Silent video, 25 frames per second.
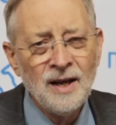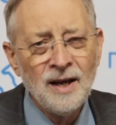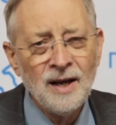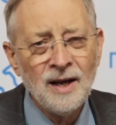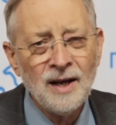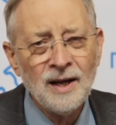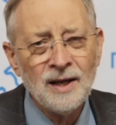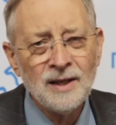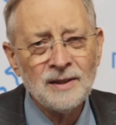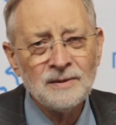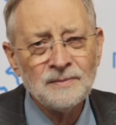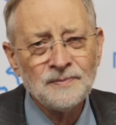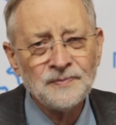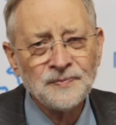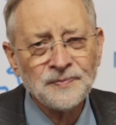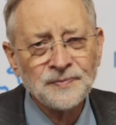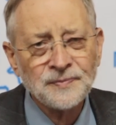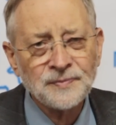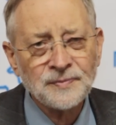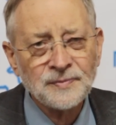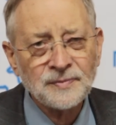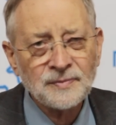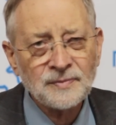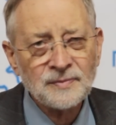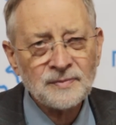and
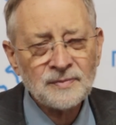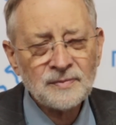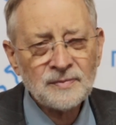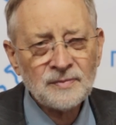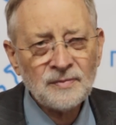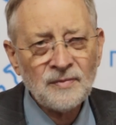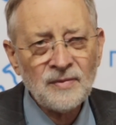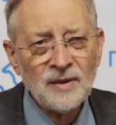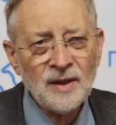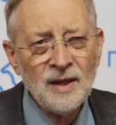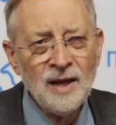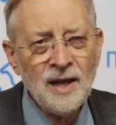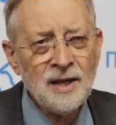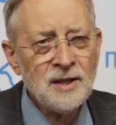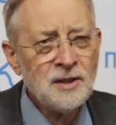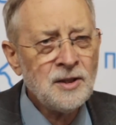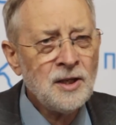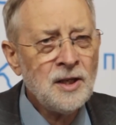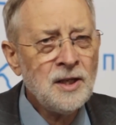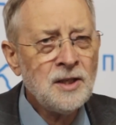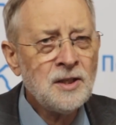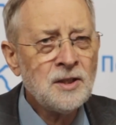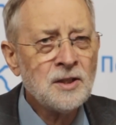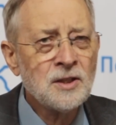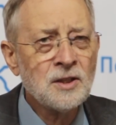
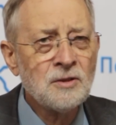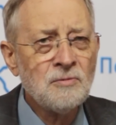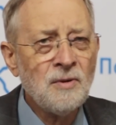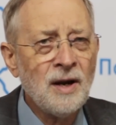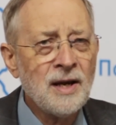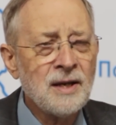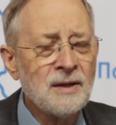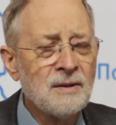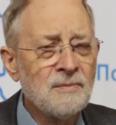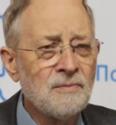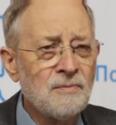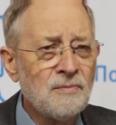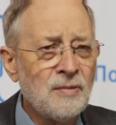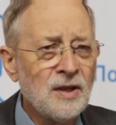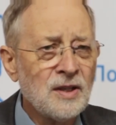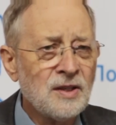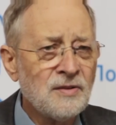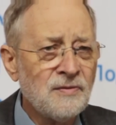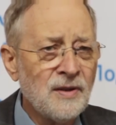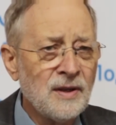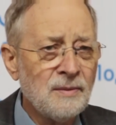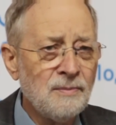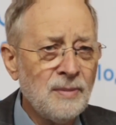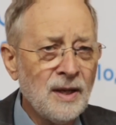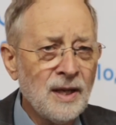teachers rate
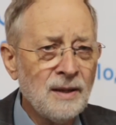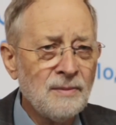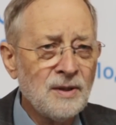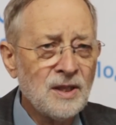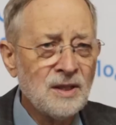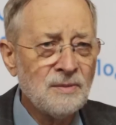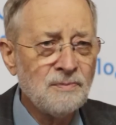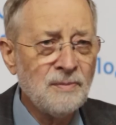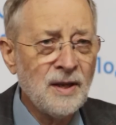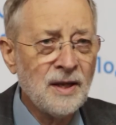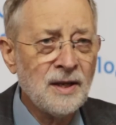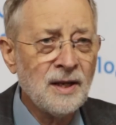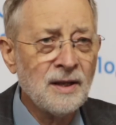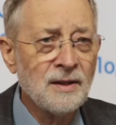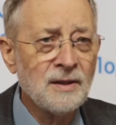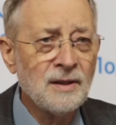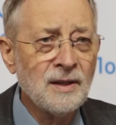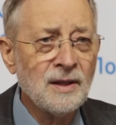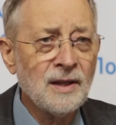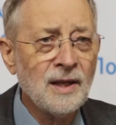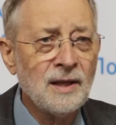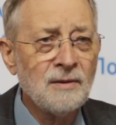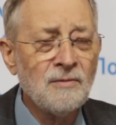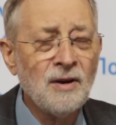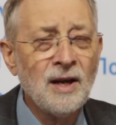breastfed babies better
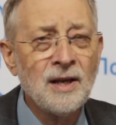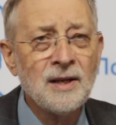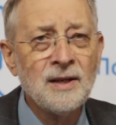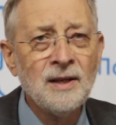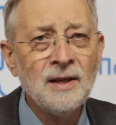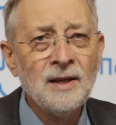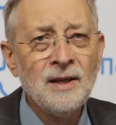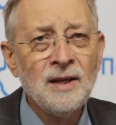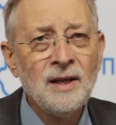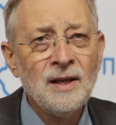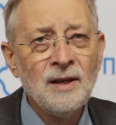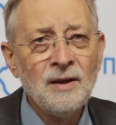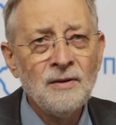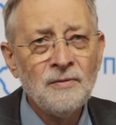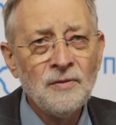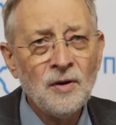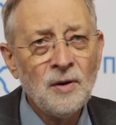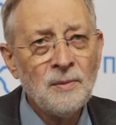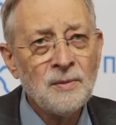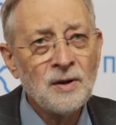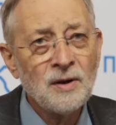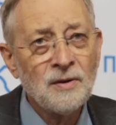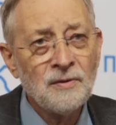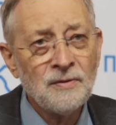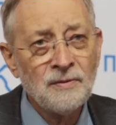than they rate
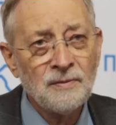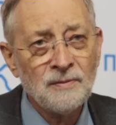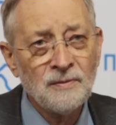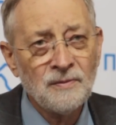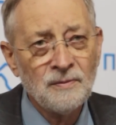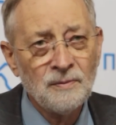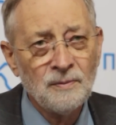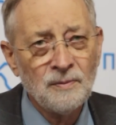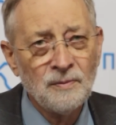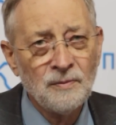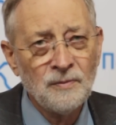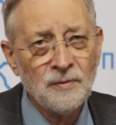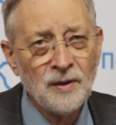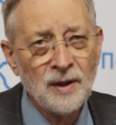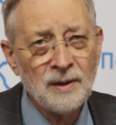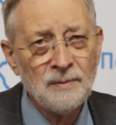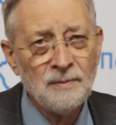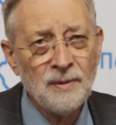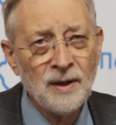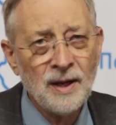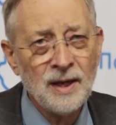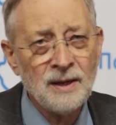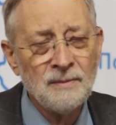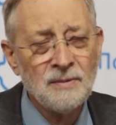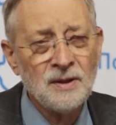formula-fed
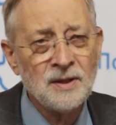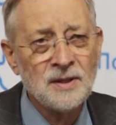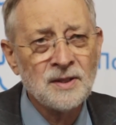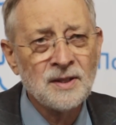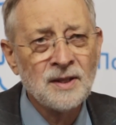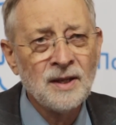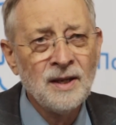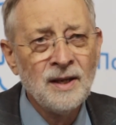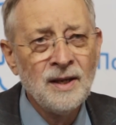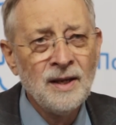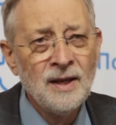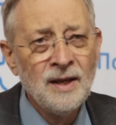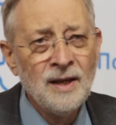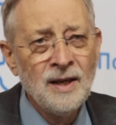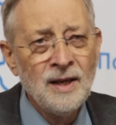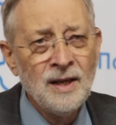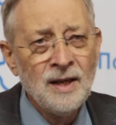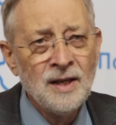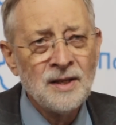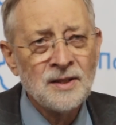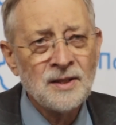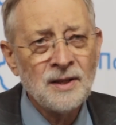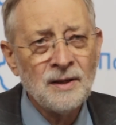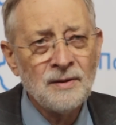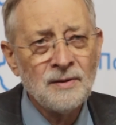babies.
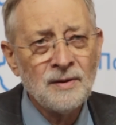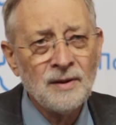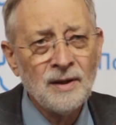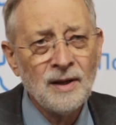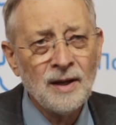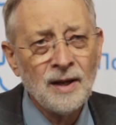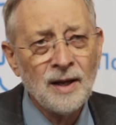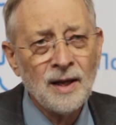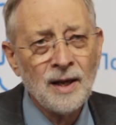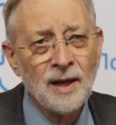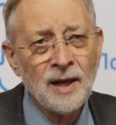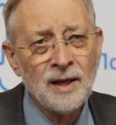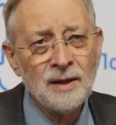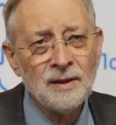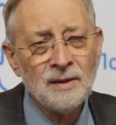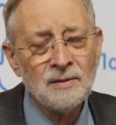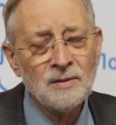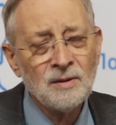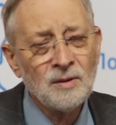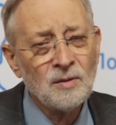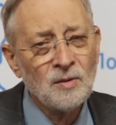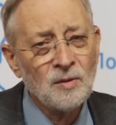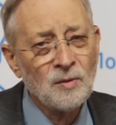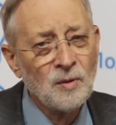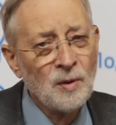So,
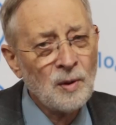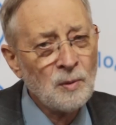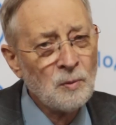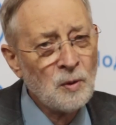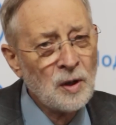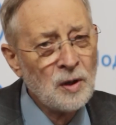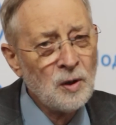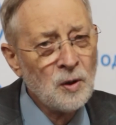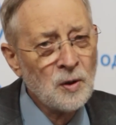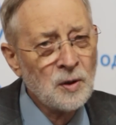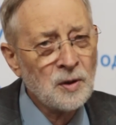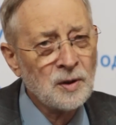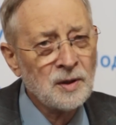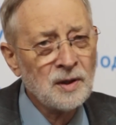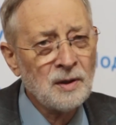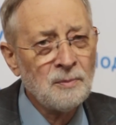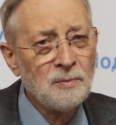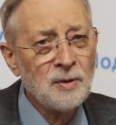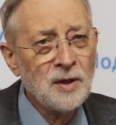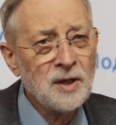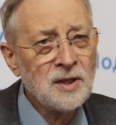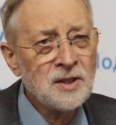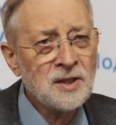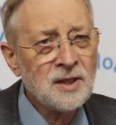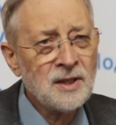and when we look at
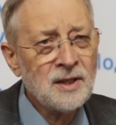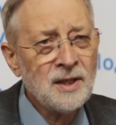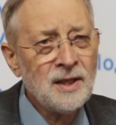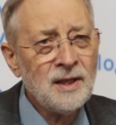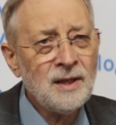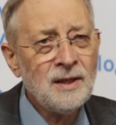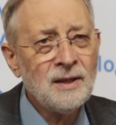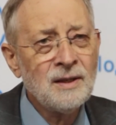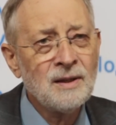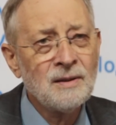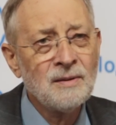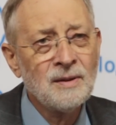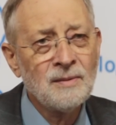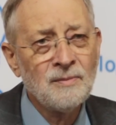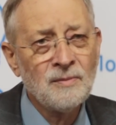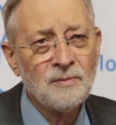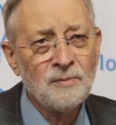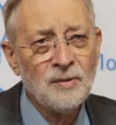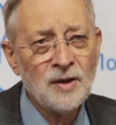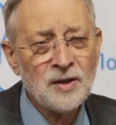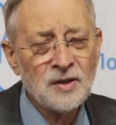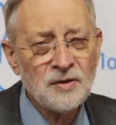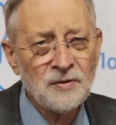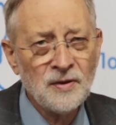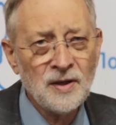obesity,
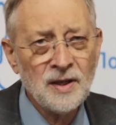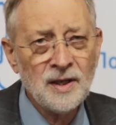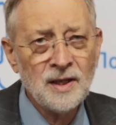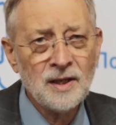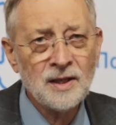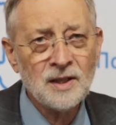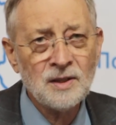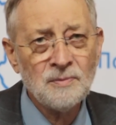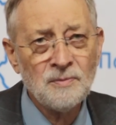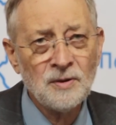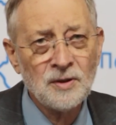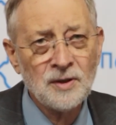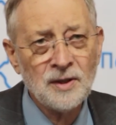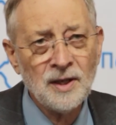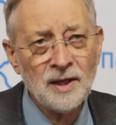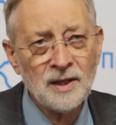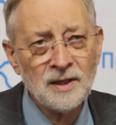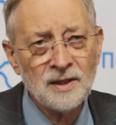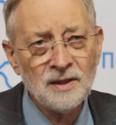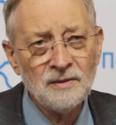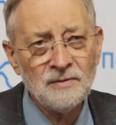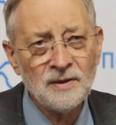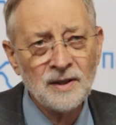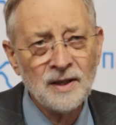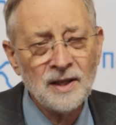breastfeeding is
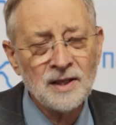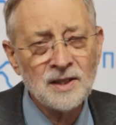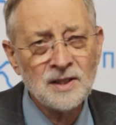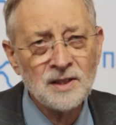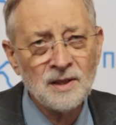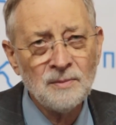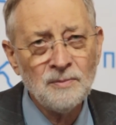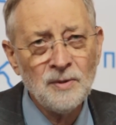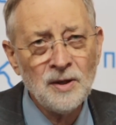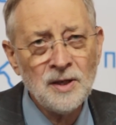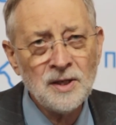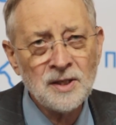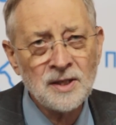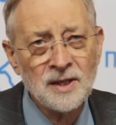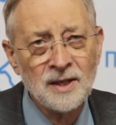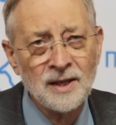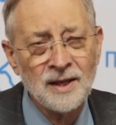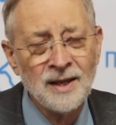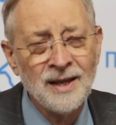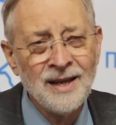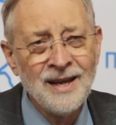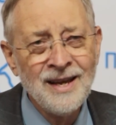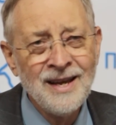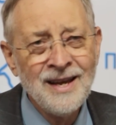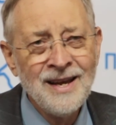protective against
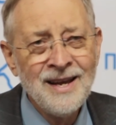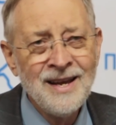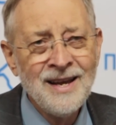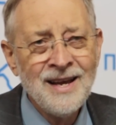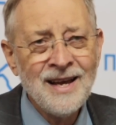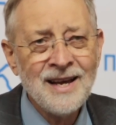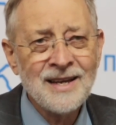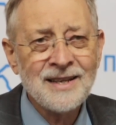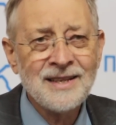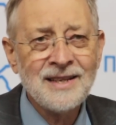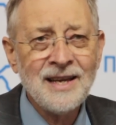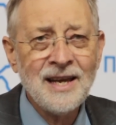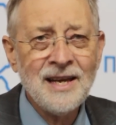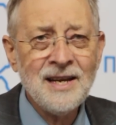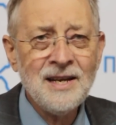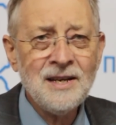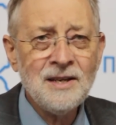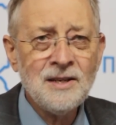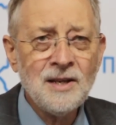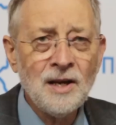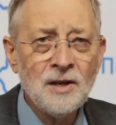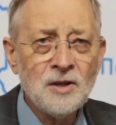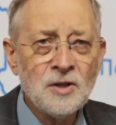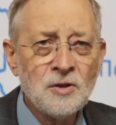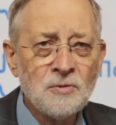obesity. Again,
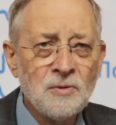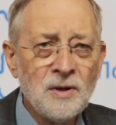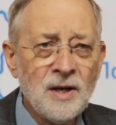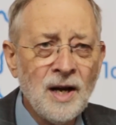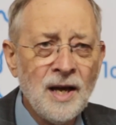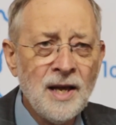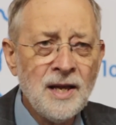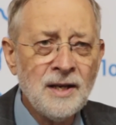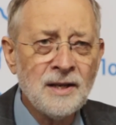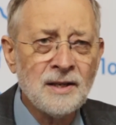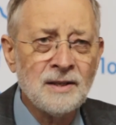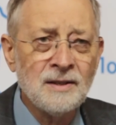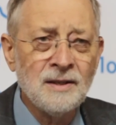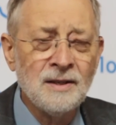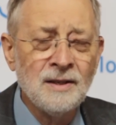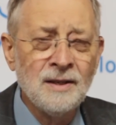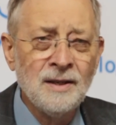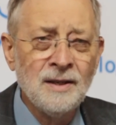dose related.